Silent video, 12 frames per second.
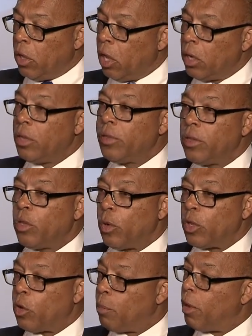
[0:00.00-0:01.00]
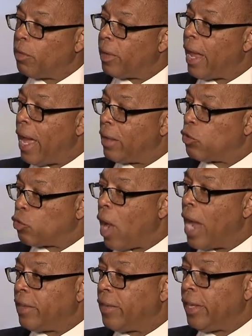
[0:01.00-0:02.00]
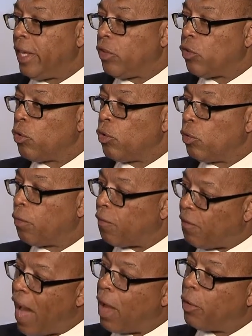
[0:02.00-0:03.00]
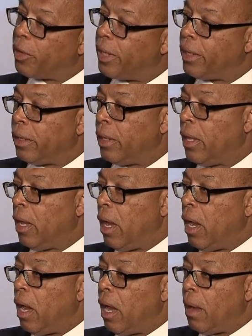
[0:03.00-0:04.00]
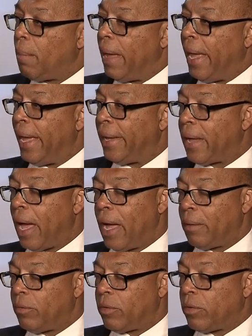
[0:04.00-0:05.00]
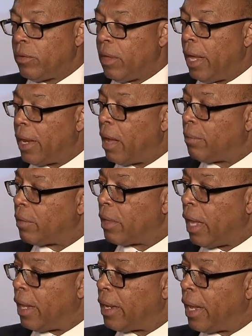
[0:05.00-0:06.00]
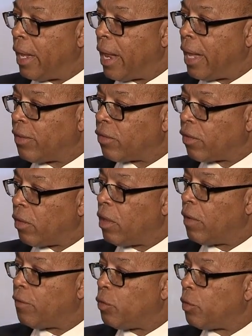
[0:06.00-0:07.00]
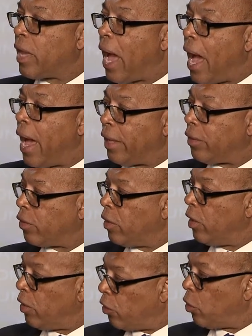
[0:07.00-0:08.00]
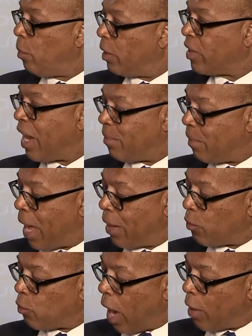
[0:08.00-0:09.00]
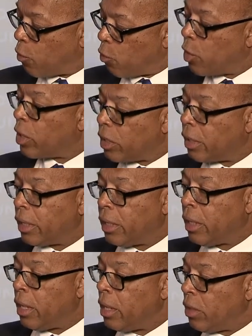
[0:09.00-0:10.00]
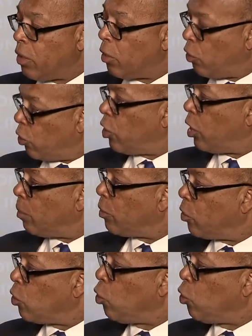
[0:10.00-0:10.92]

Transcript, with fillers: listened to what your mother and I tried to teach you. You followed it. Um, and I'm and I'm and, and I just love you guys so much. And I, I, I really, you know, Chip, do